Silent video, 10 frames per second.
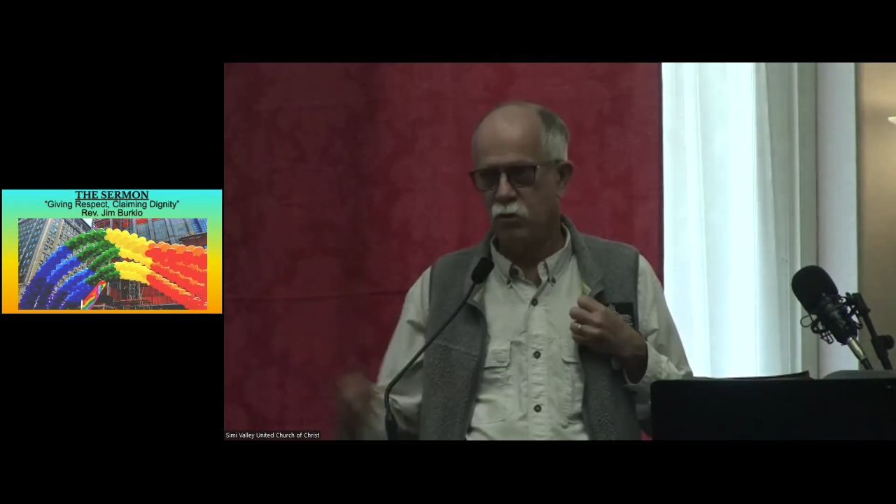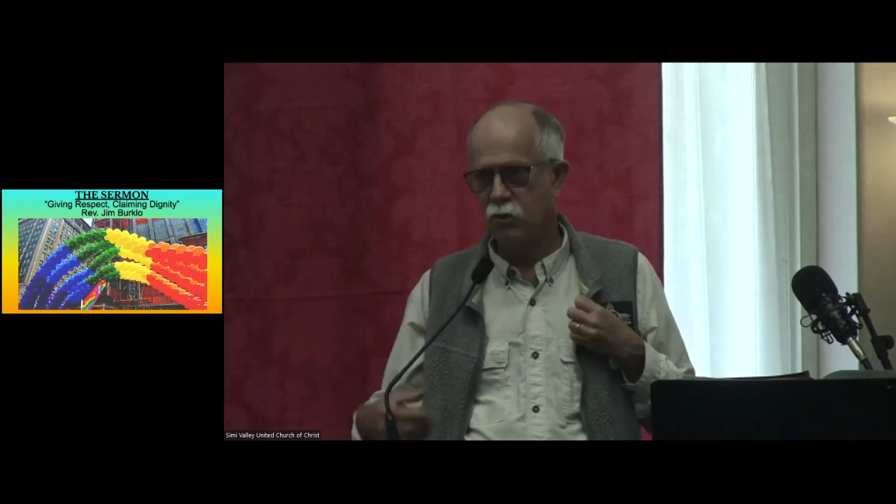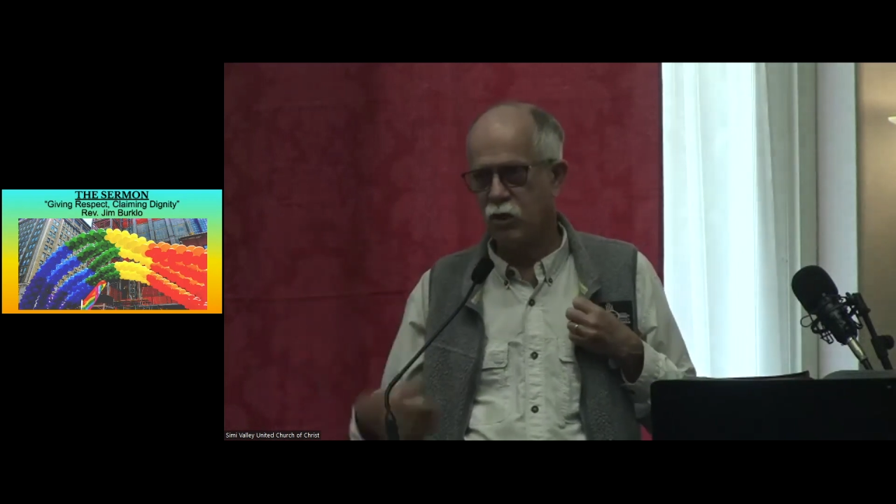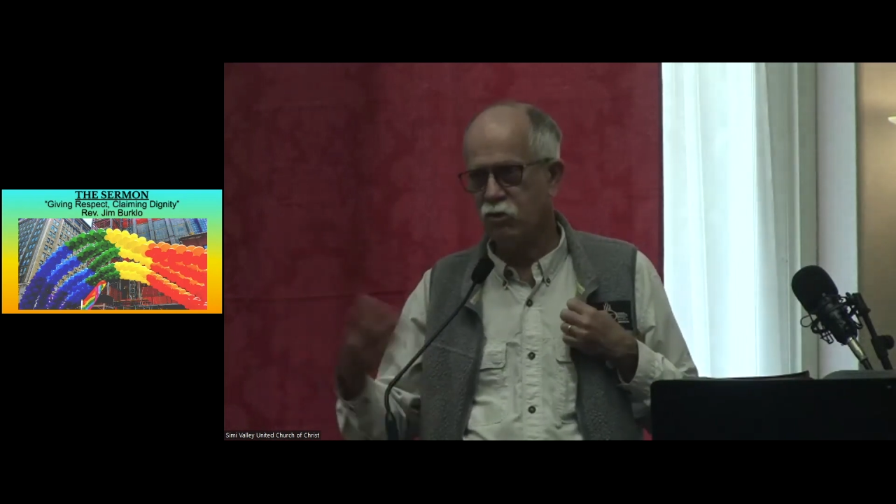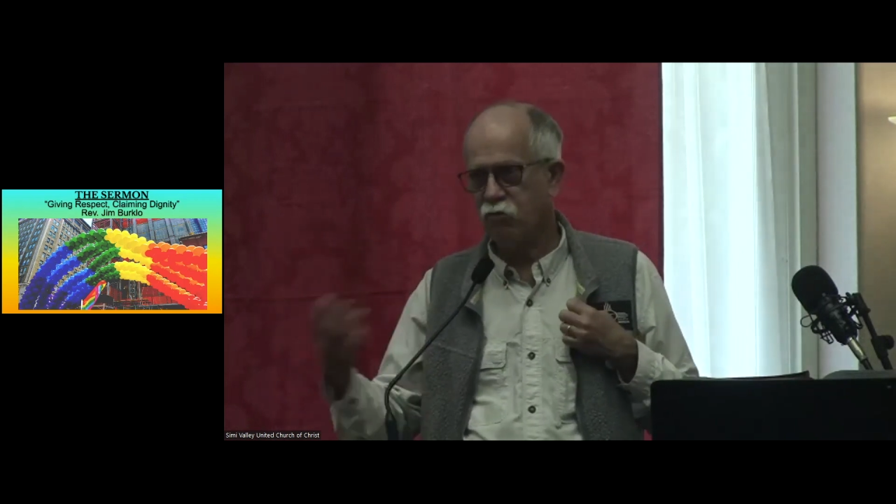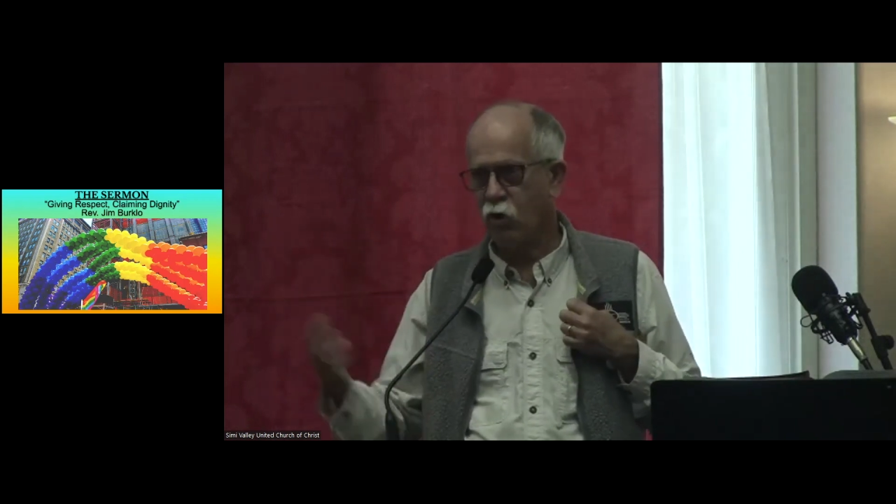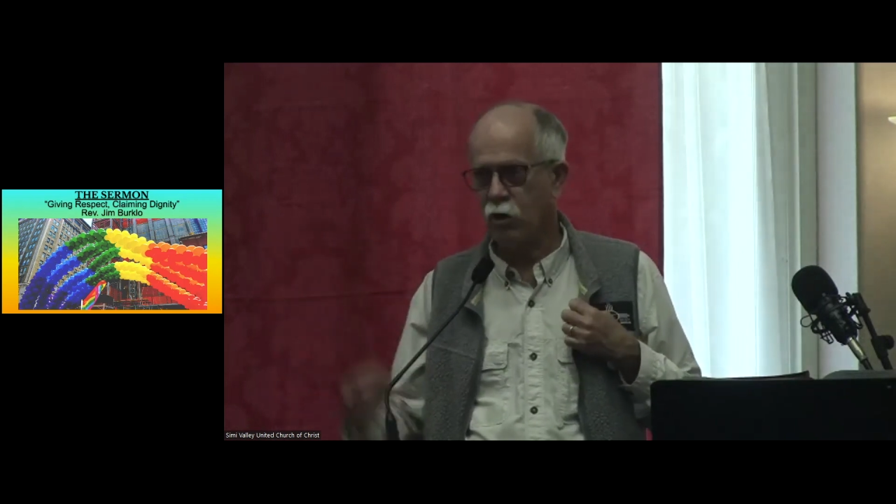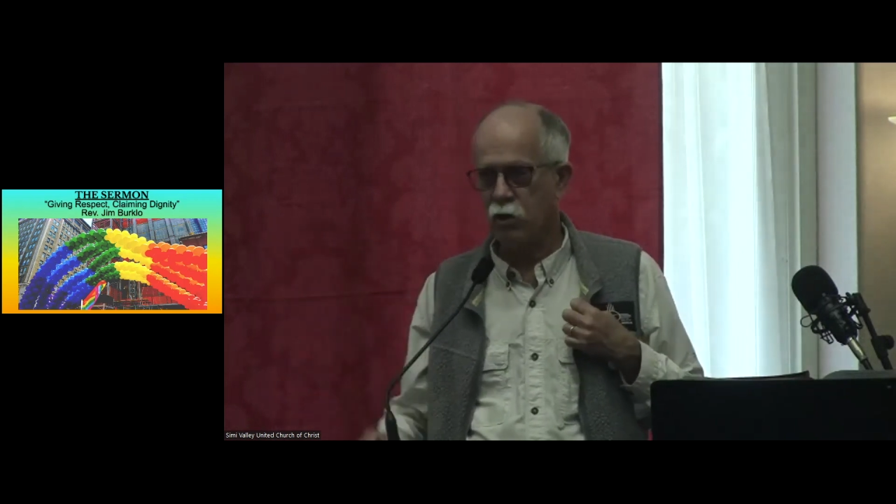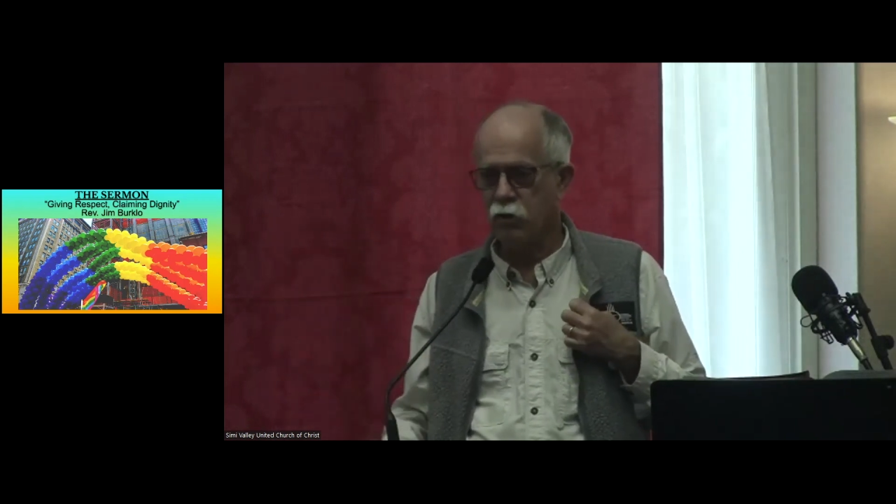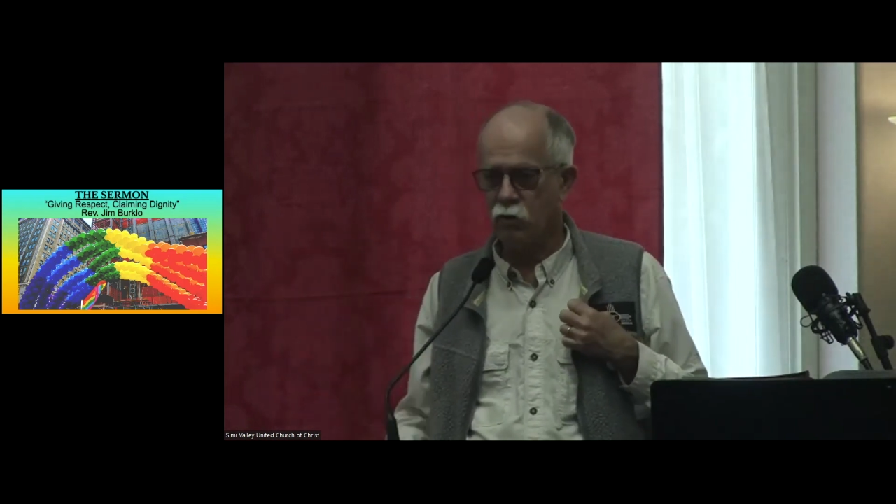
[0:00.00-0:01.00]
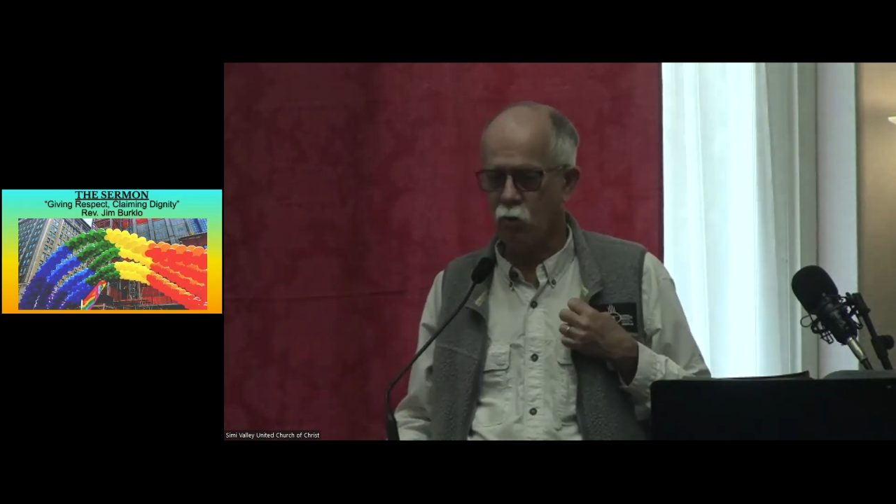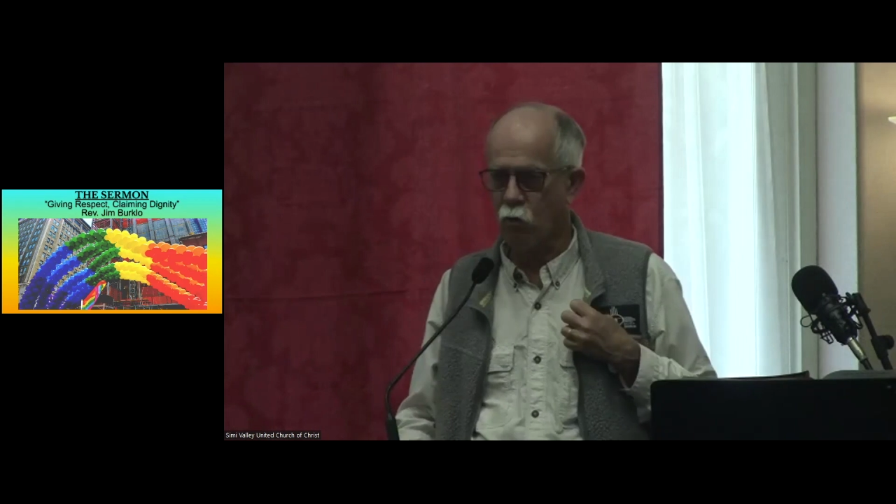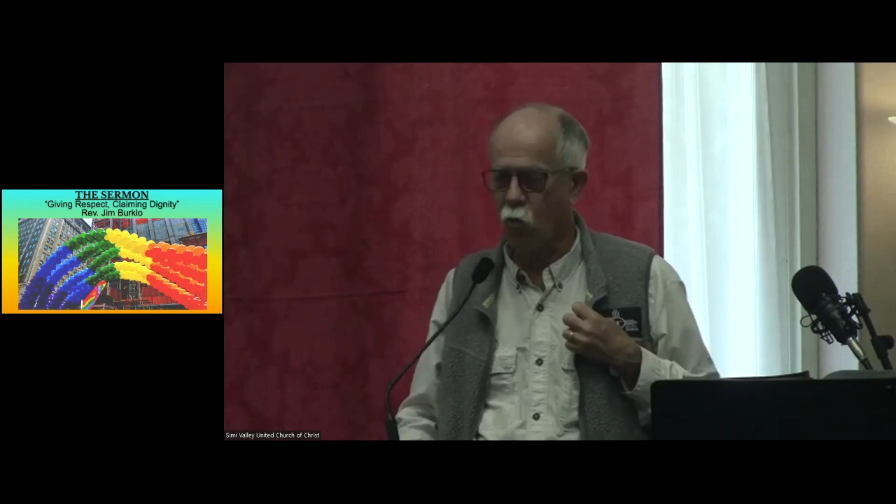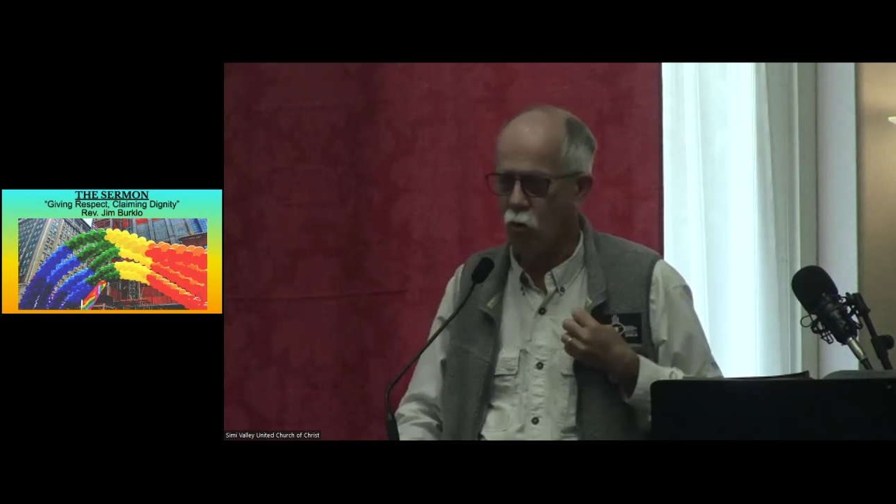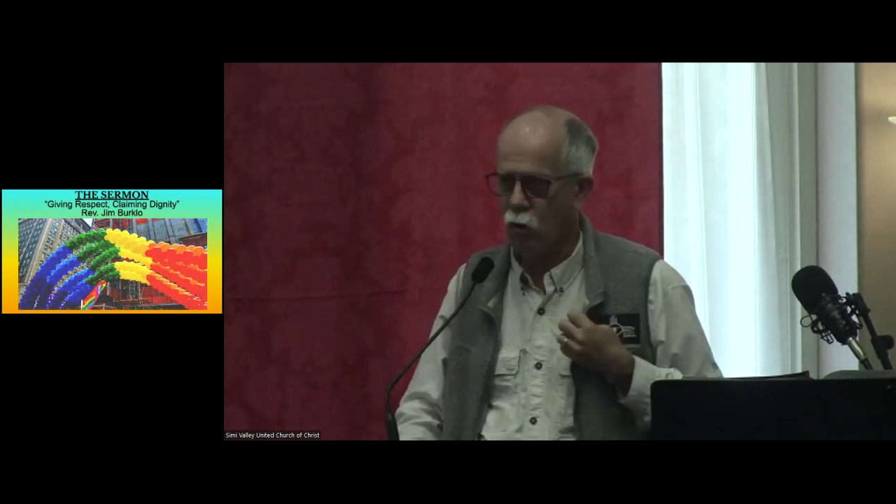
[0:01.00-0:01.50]
gets very little of the
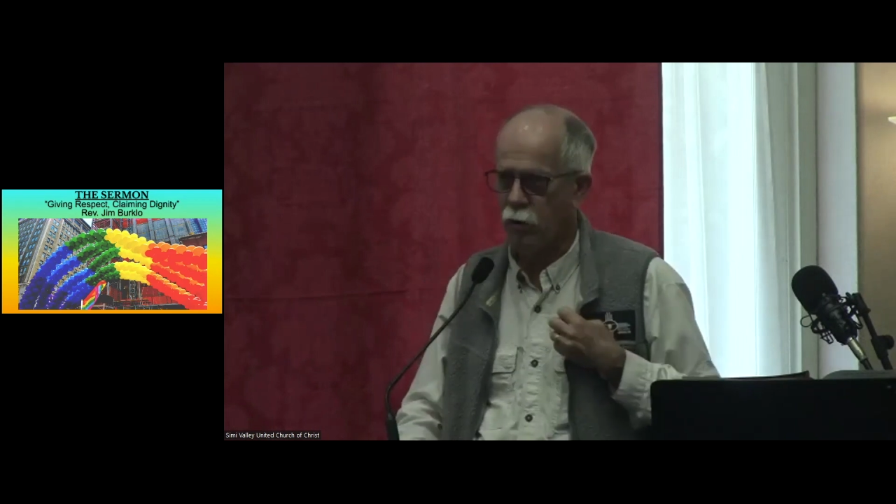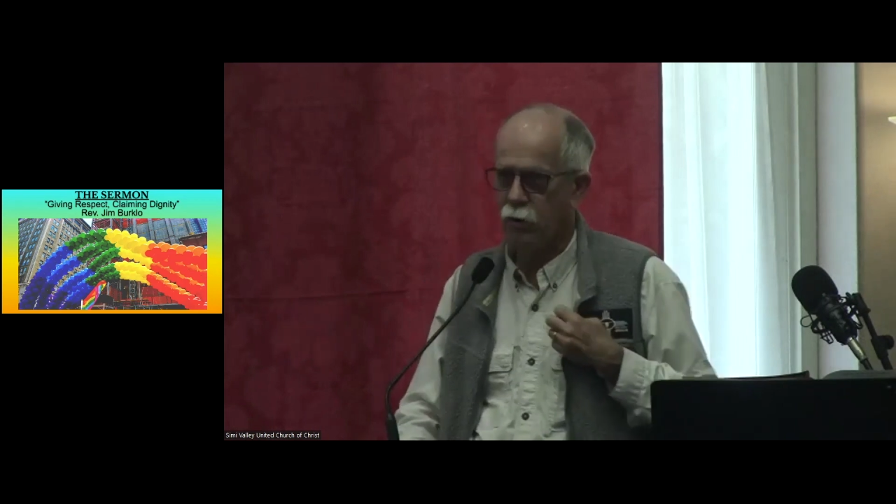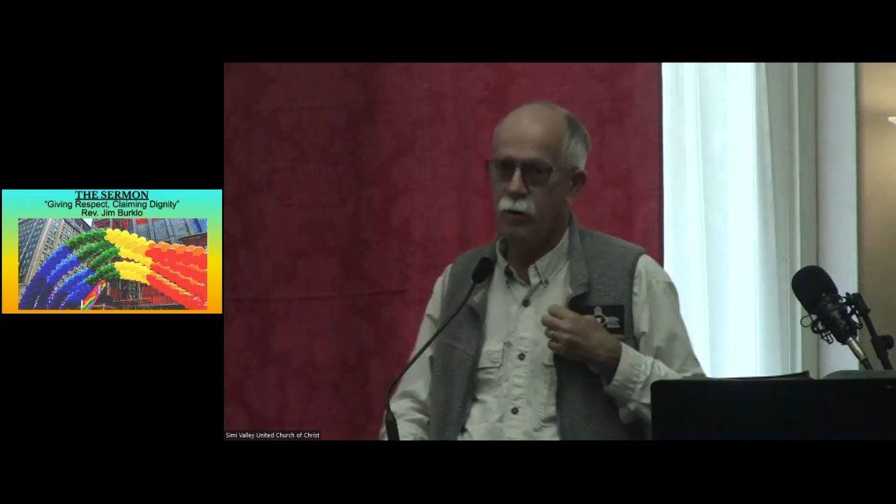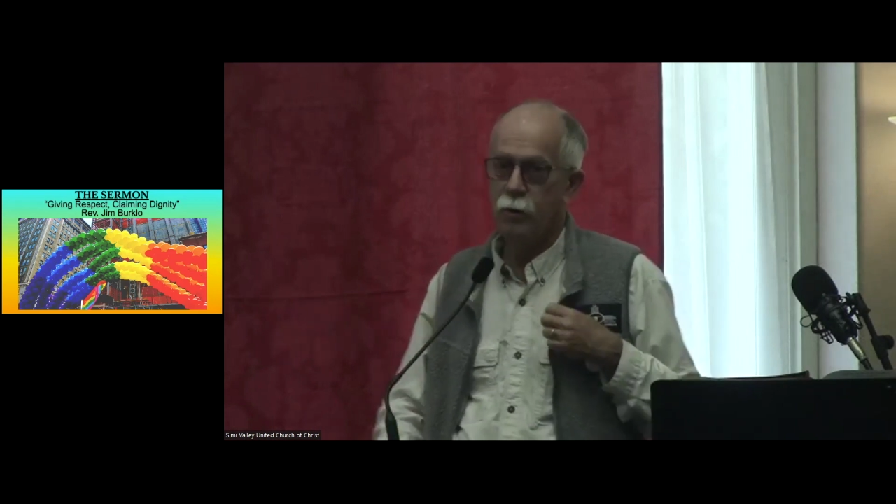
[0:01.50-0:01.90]
reward